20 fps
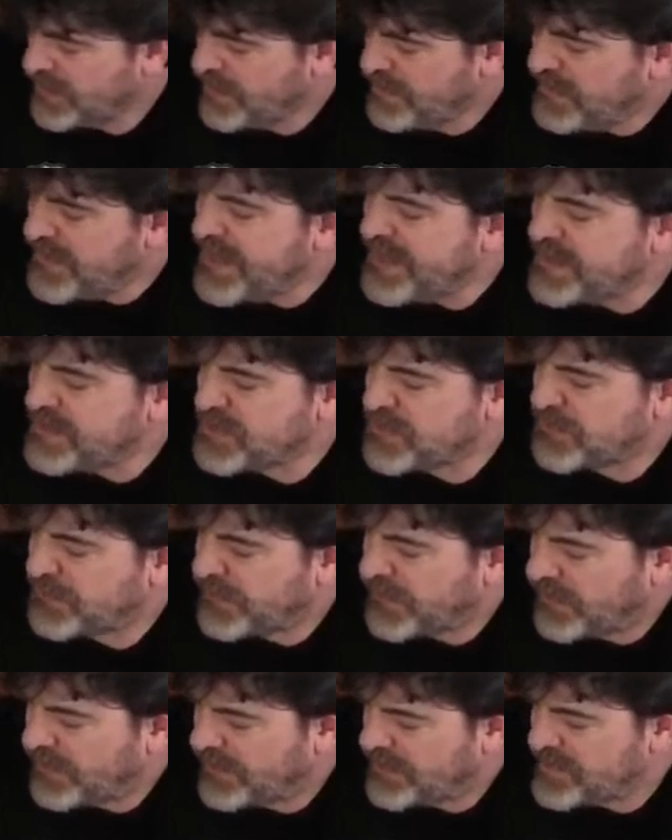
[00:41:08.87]
Then as
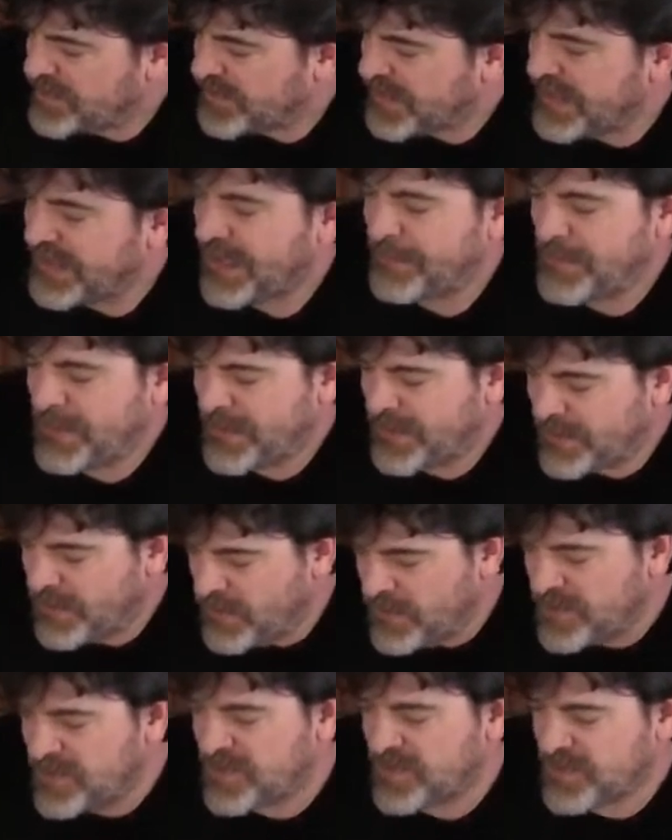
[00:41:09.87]
far as like, I mean, I know
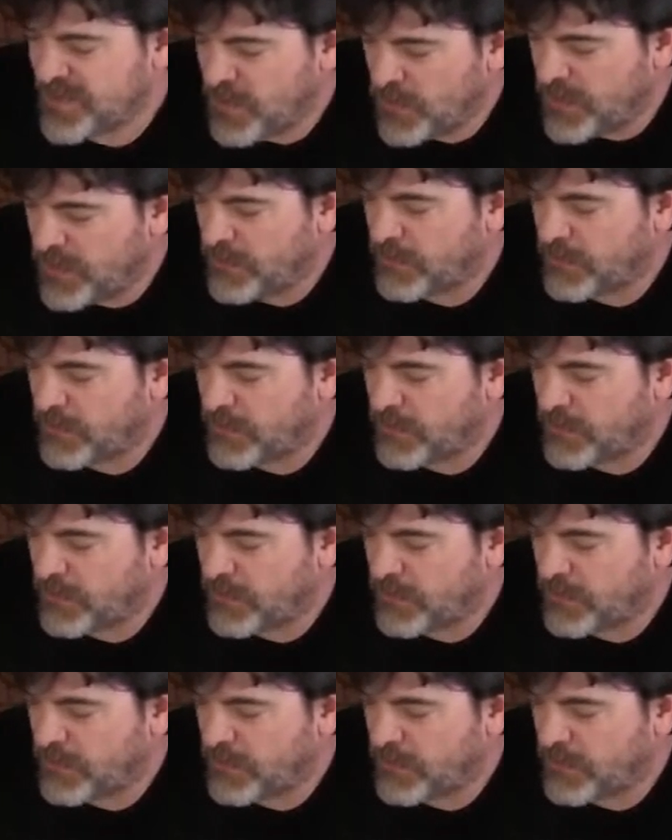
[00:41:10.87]
this is going